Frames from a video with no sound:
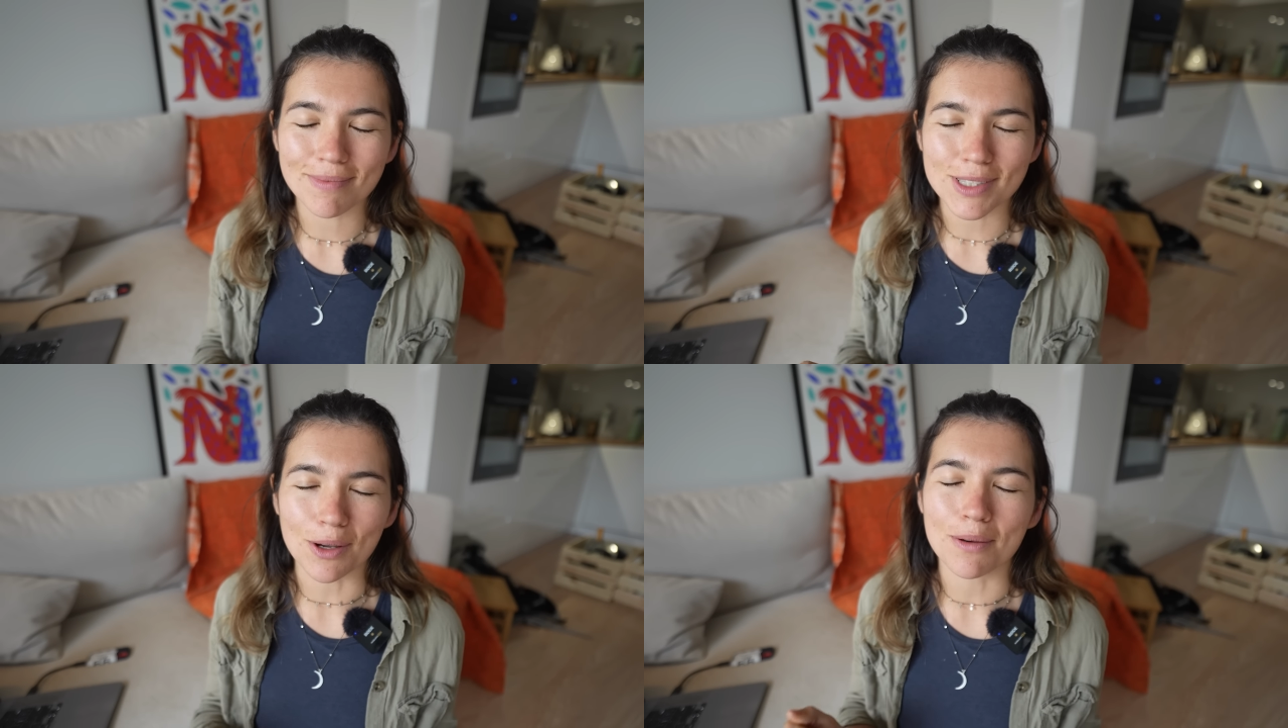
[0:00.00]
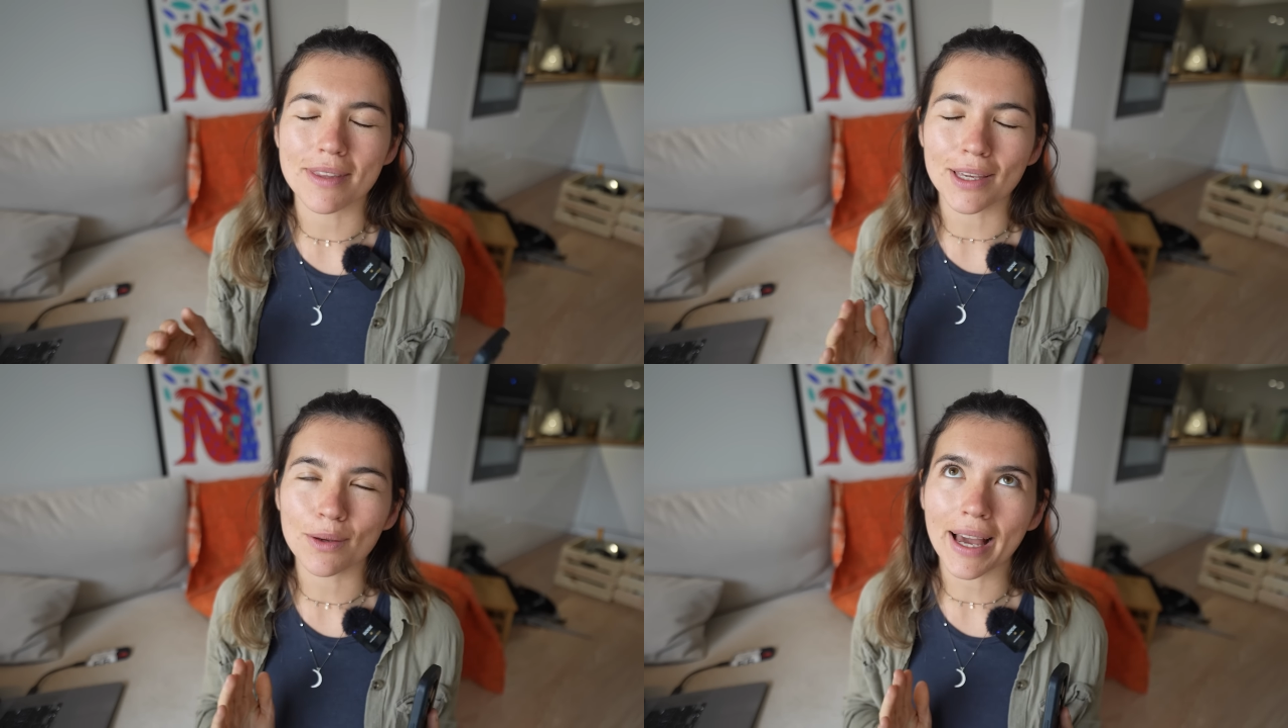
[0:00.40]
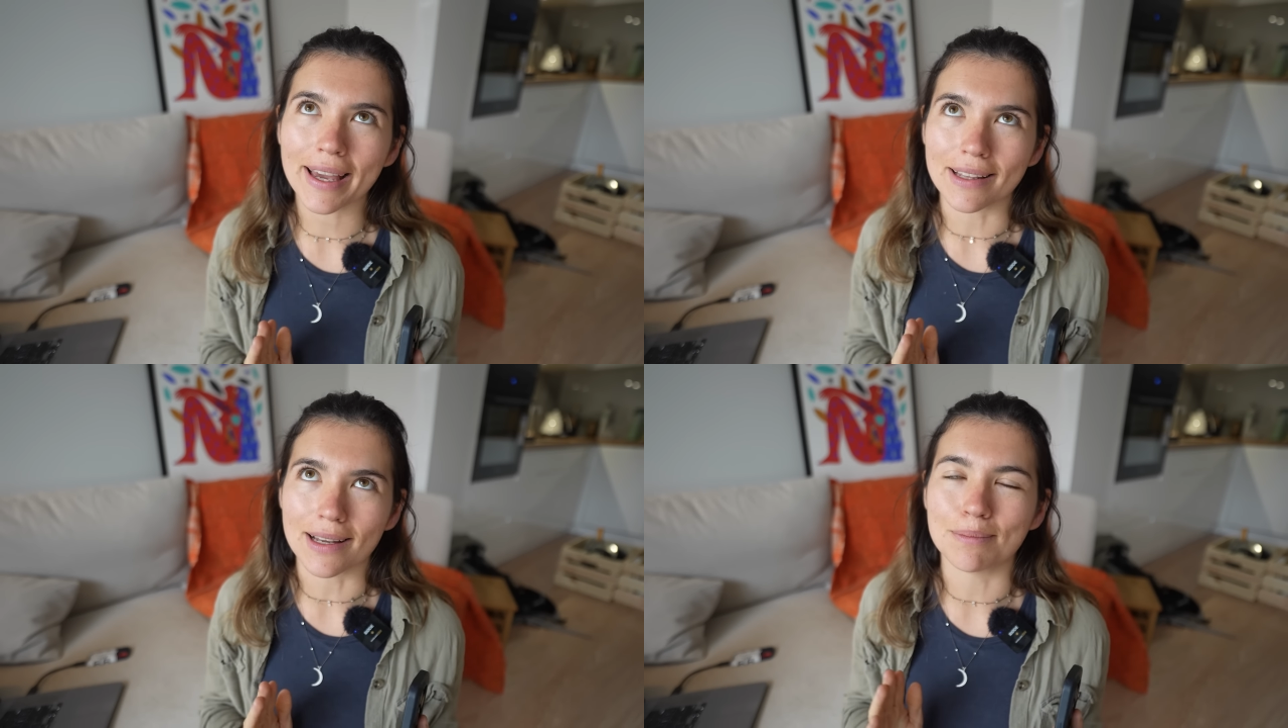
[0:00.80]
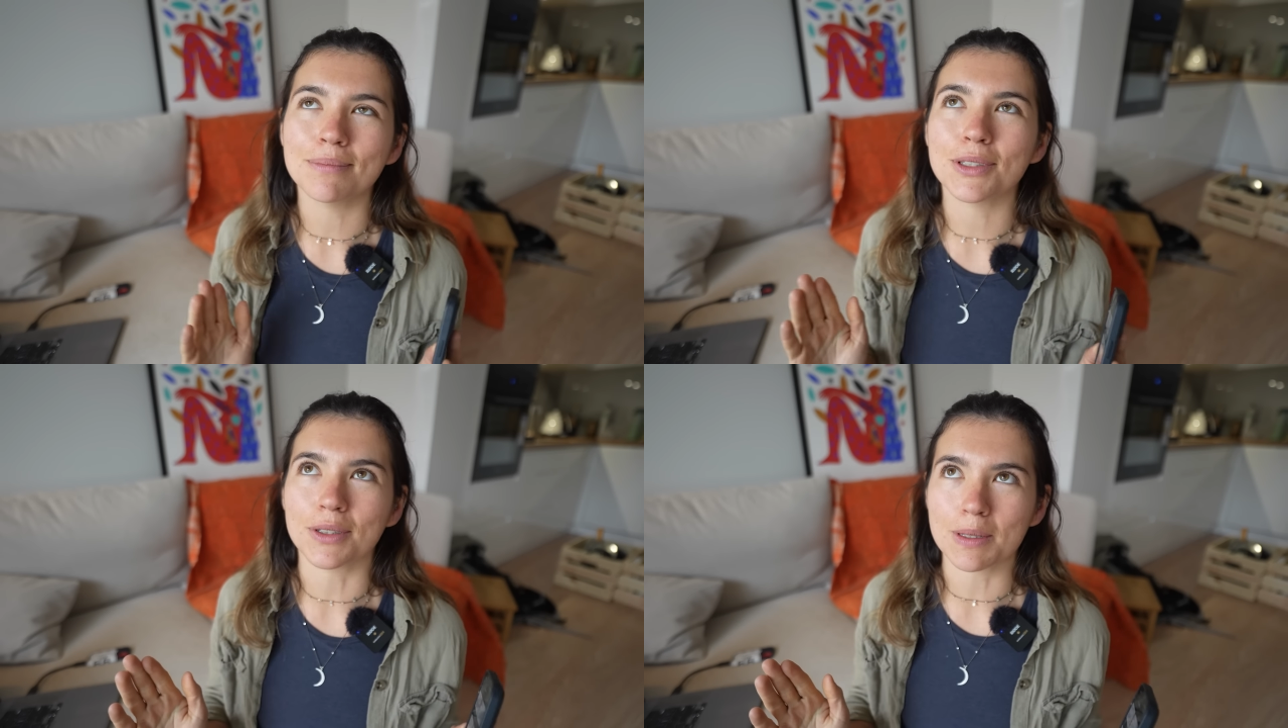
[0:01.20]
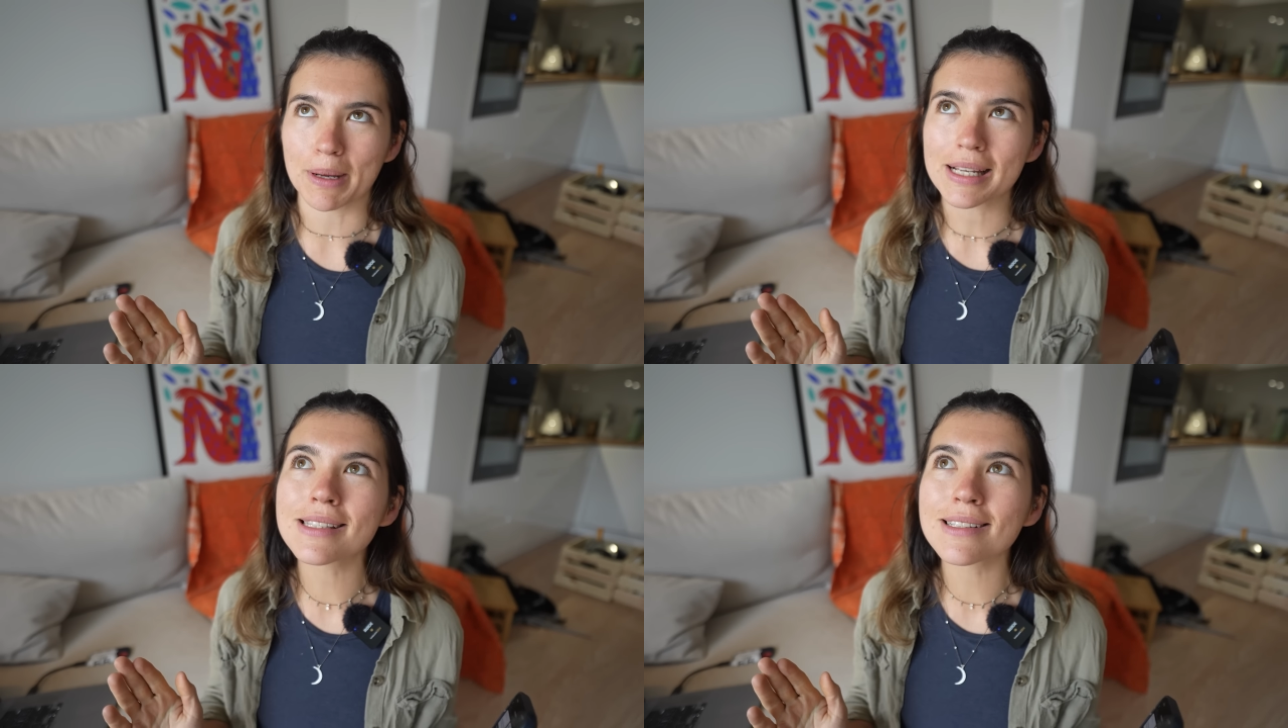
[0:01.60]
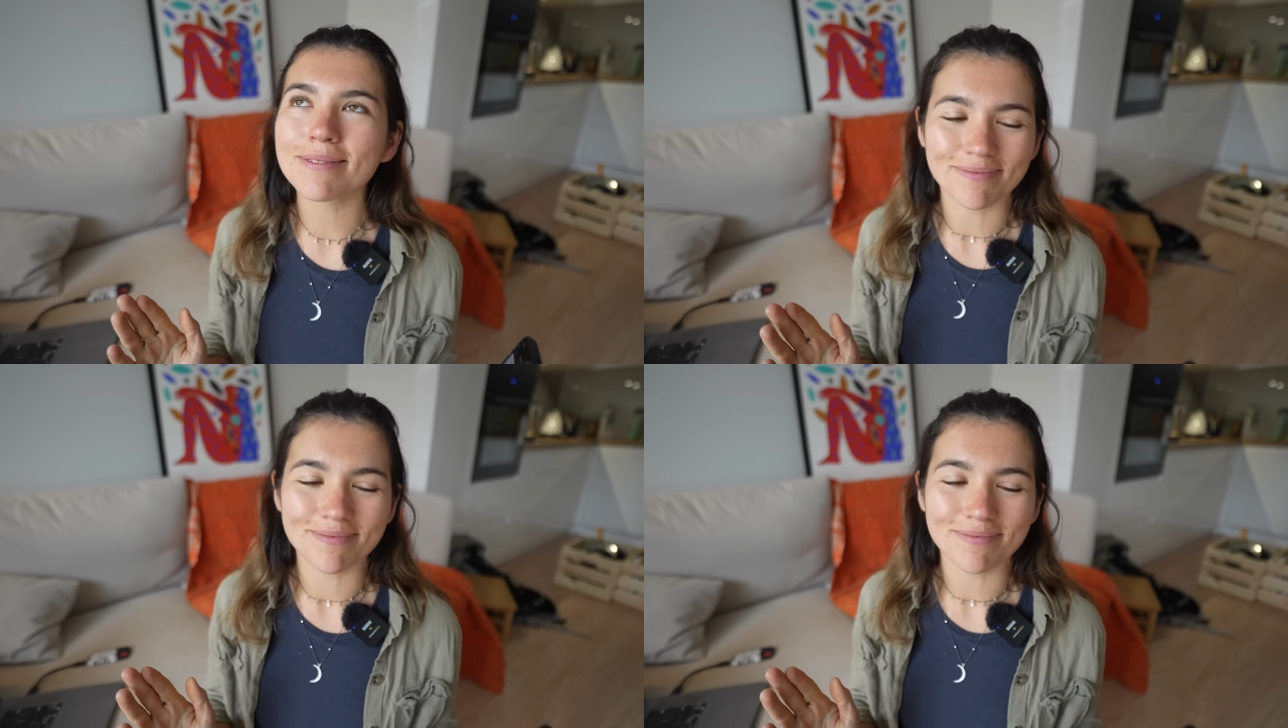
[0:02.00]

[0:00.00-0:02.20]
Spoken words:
So thank you, KLM, you're the best.